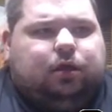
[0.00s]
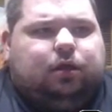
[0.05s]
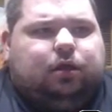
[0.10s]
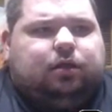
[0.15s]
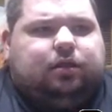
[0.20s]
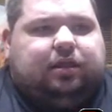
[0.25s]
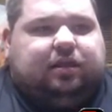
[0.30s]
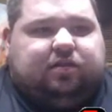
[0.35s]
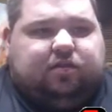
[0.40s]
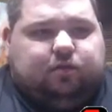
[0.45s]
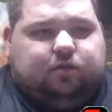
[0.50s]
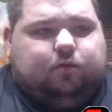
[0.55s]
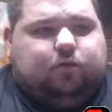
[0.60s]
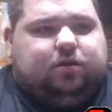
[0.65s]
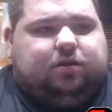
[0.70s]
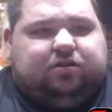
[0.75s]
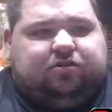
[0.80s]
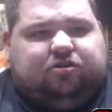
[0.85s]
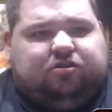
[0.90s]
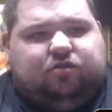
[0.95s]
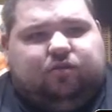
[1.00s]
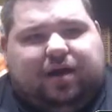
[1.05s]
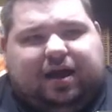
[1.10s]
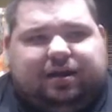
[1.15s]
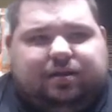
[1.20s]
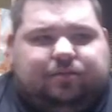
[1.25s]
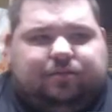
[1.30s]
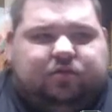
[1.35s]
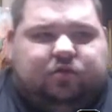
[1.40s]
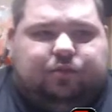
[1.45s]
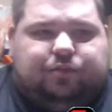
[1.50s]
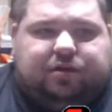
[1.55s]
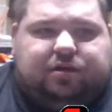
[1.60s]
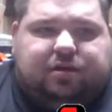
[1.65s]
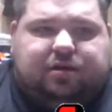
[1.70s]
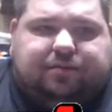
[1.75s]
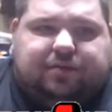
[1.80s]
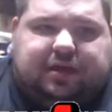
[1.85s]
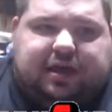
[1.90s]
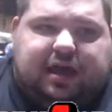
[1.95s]
This is one of the two items you pick
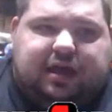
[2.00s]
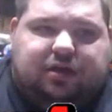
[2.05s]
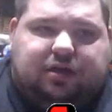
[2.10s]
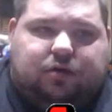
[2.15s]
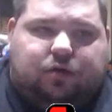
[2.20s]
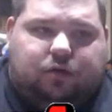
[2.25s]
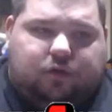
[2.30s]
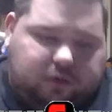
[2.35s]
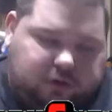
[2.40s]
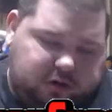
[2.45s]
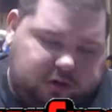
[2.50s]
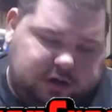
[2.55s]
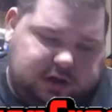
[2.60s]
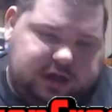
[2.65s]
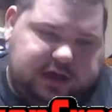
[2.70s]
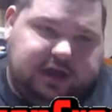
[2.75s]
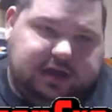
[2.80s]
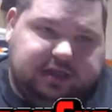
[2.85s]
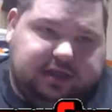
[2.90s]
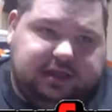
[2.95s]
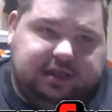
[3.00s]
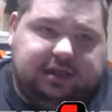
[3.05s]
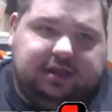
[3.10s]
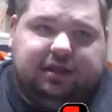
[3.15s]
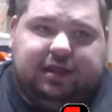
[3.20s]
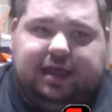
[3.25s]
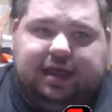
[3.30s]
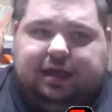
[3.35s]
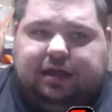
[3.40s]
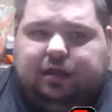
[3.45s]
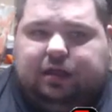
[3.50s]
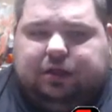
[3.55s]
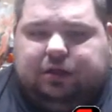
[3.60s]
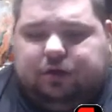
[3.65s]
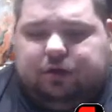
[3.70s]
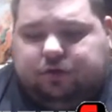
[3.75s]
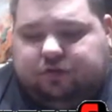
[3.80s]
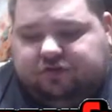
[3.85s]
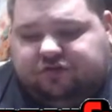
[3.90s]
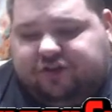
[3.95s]
up: the acorn and then like a
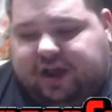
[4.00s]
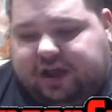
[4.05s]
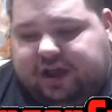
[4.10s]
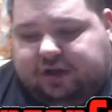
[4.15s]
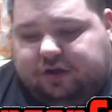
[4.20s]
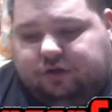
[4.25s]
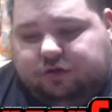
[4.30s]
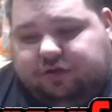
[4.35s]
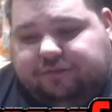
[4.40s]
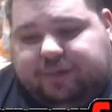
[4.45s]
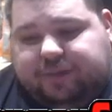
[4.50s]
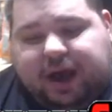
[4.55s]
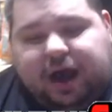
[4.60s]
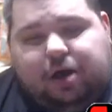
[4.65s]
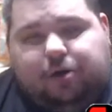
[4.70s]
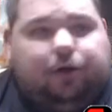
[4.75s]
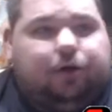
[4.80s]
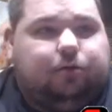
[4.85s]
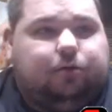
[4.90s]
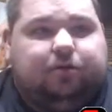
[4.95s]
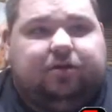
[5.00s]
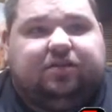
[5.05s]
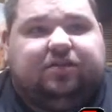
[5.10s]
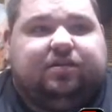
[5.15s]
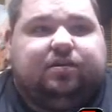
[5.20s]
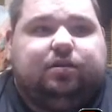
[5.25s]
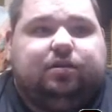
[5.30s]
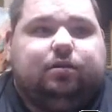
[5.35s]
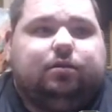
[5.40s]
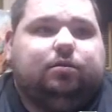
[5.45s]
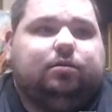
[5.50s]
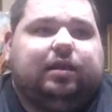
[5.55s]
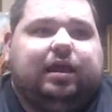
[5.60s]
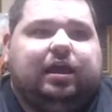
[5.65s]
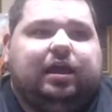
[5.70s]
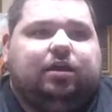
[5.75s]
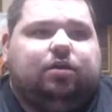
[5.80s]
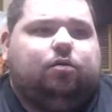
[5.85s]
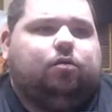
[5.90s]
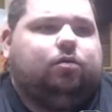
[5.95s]
little triangle of power, which the
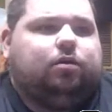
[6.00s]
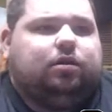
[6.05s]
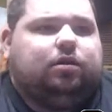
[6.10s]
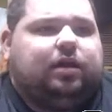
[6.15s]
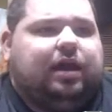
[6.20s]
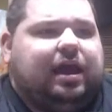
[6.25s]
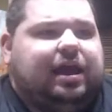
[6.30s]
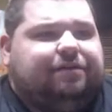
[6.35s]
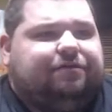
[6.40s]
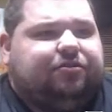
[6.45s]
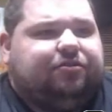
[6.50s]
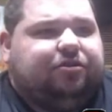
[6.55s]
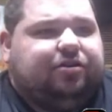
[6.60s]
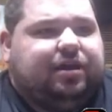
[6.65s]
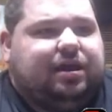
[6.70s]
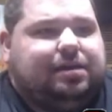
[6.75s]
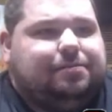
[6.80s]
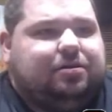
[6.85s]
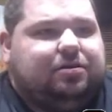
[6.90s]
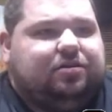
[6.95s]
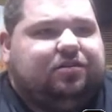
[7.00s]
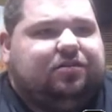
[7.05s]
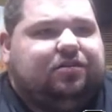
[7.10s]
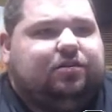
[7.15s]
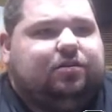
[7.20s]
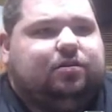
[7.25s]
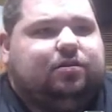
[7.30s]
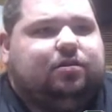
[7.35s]
acorn halves your damage.